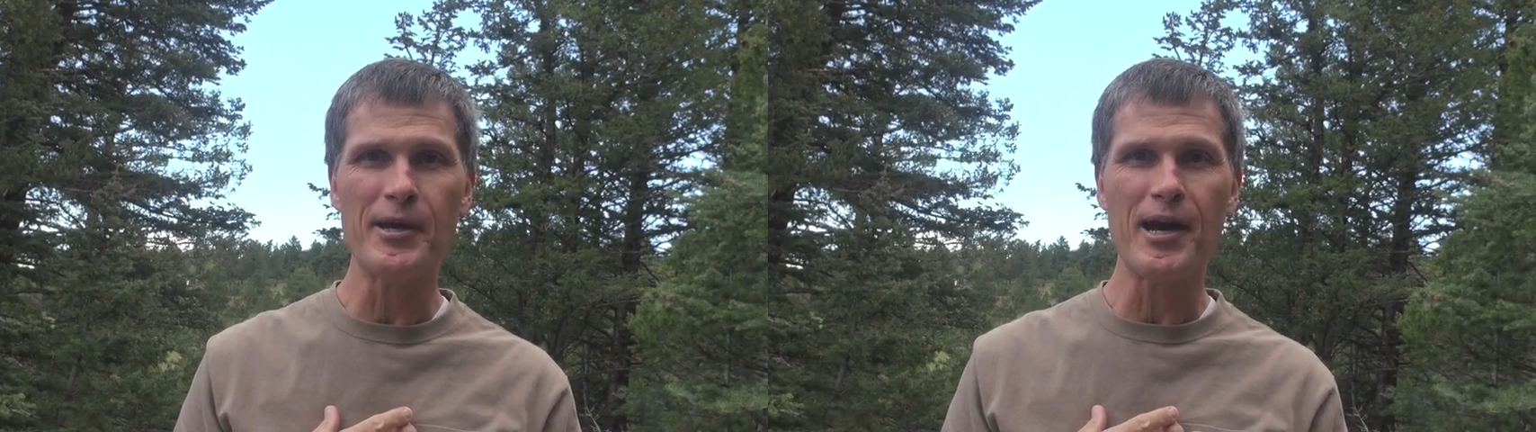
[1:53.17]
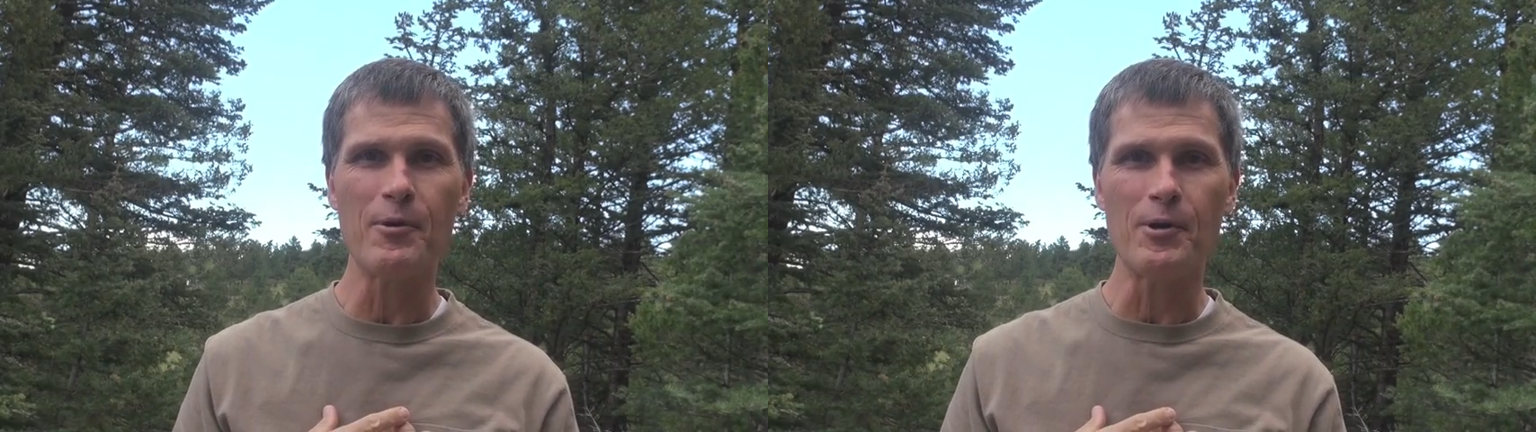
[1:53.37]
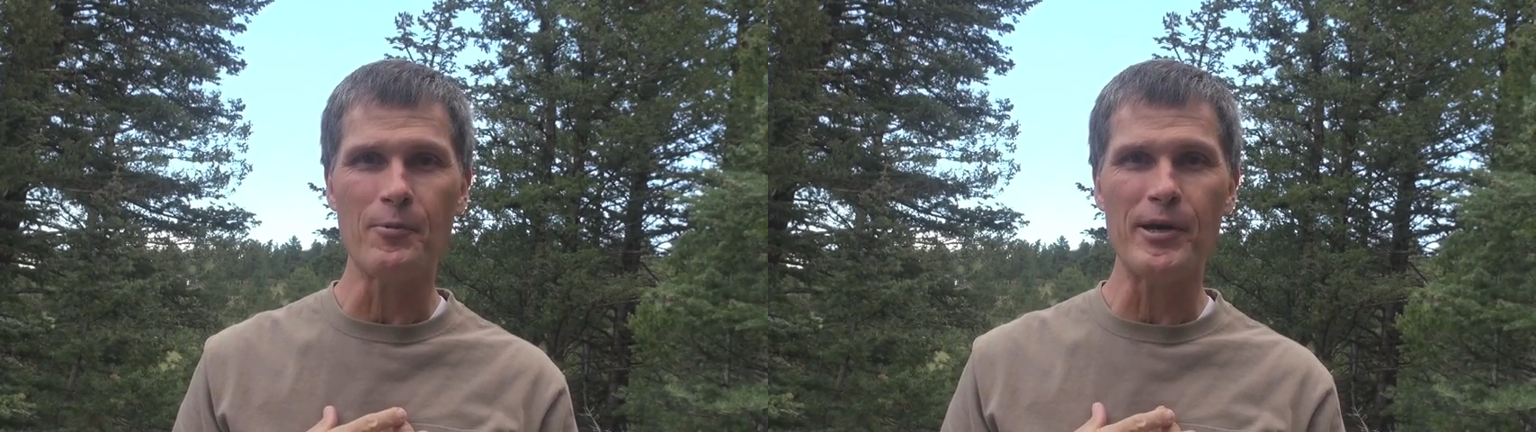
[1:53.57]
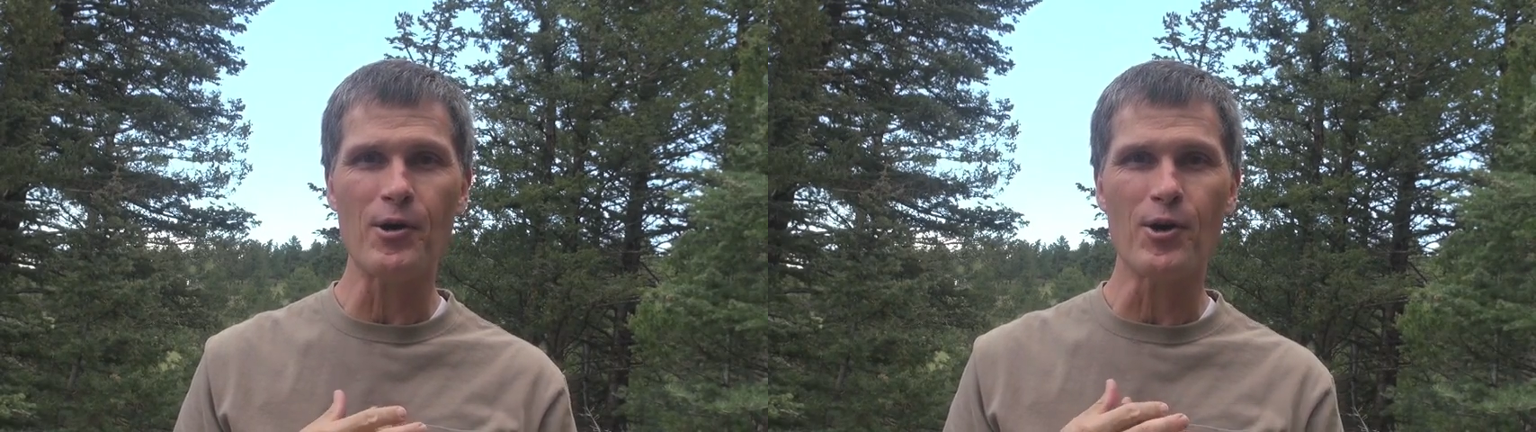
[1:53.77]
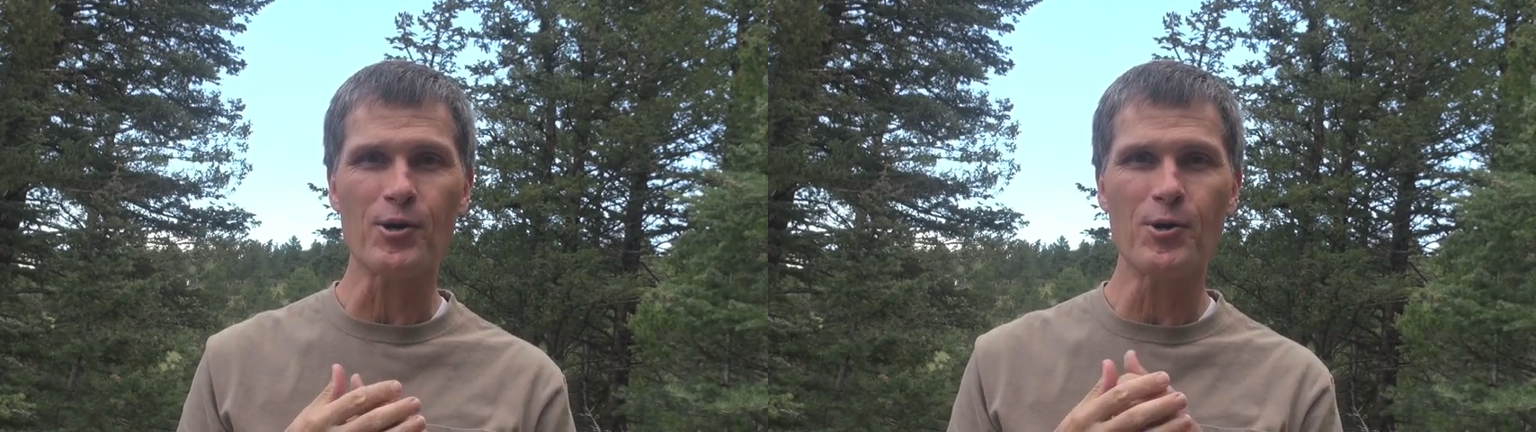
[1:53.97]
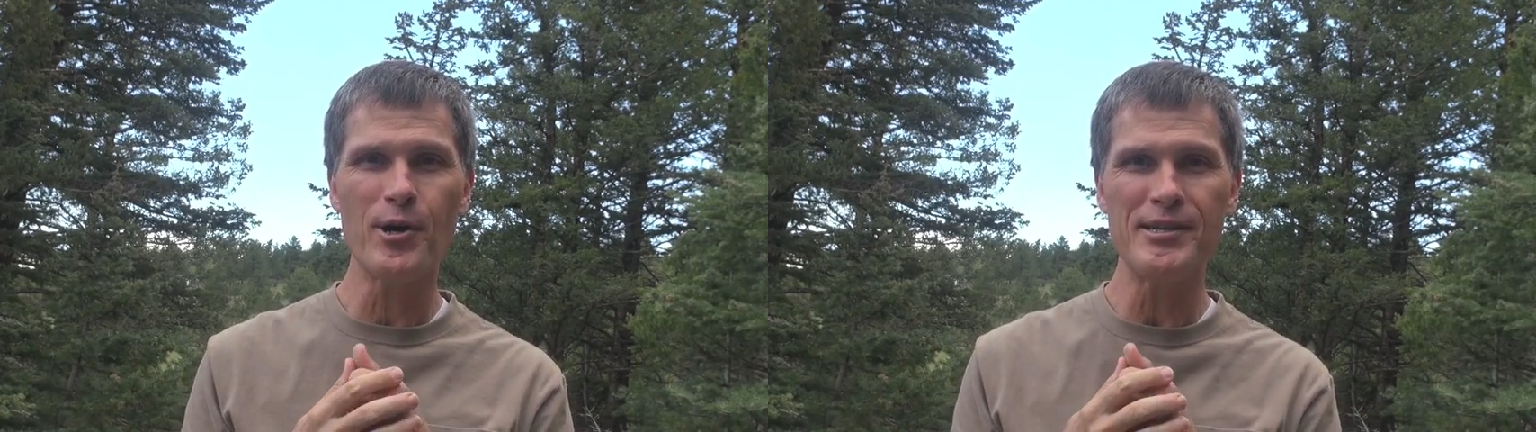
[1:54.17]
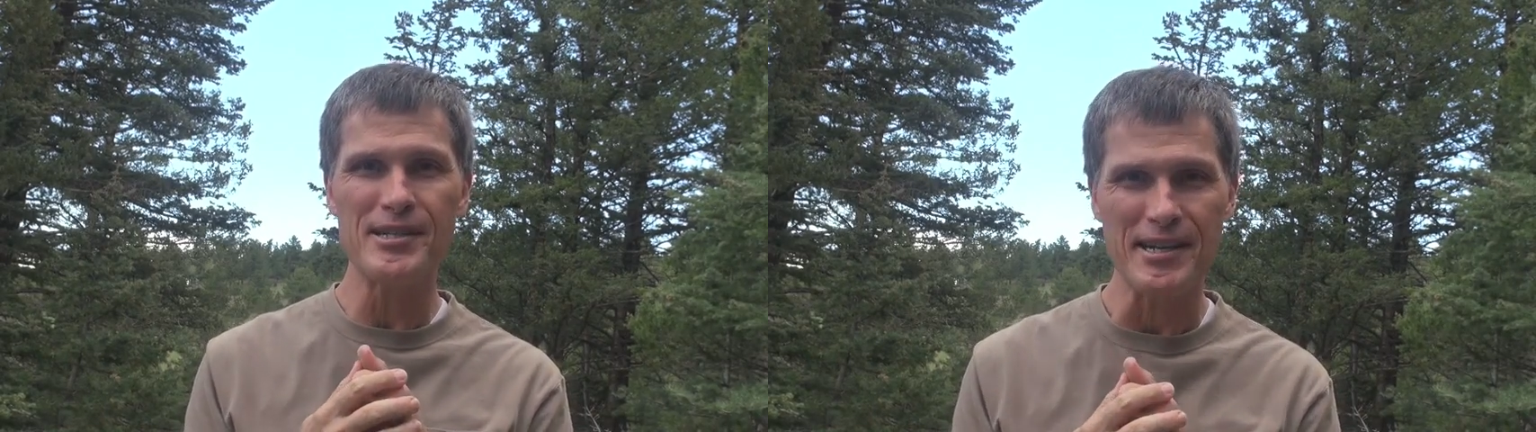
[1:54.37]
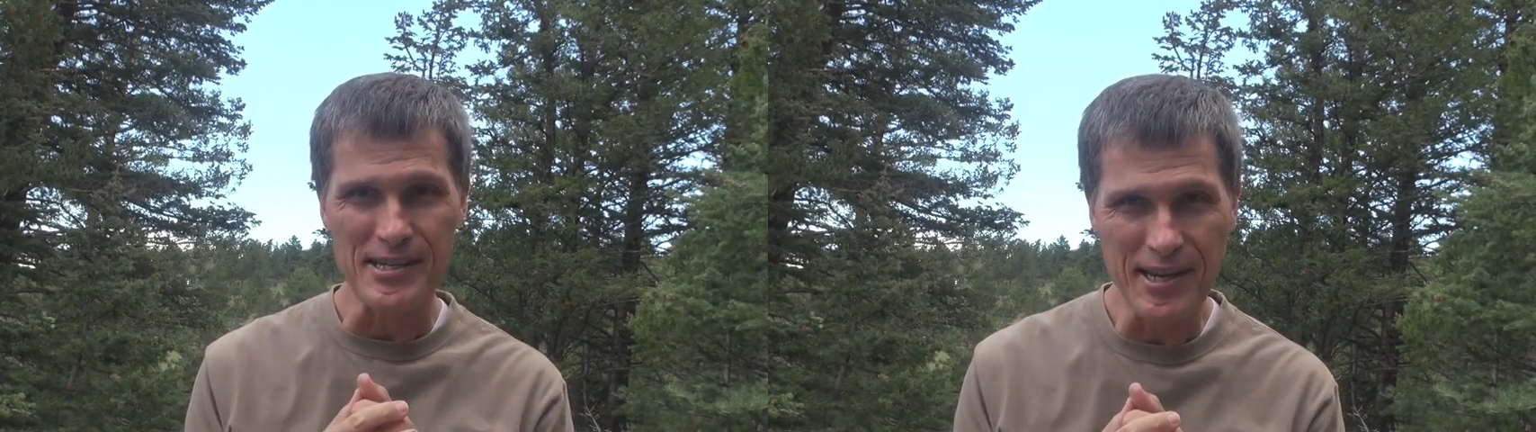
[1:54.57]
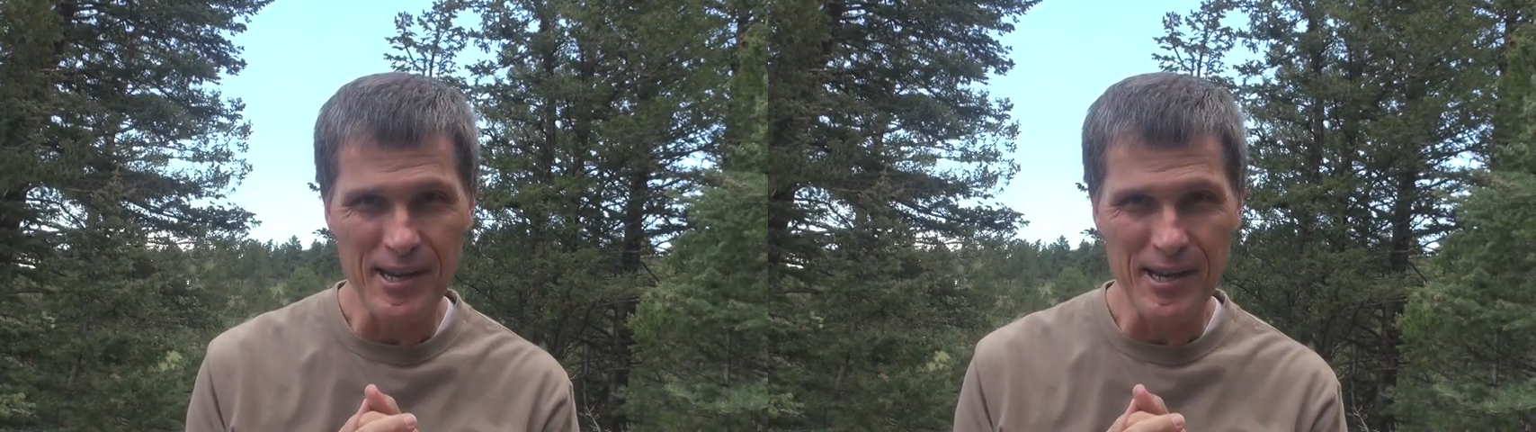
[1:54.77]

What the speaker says: got what we call crunchies.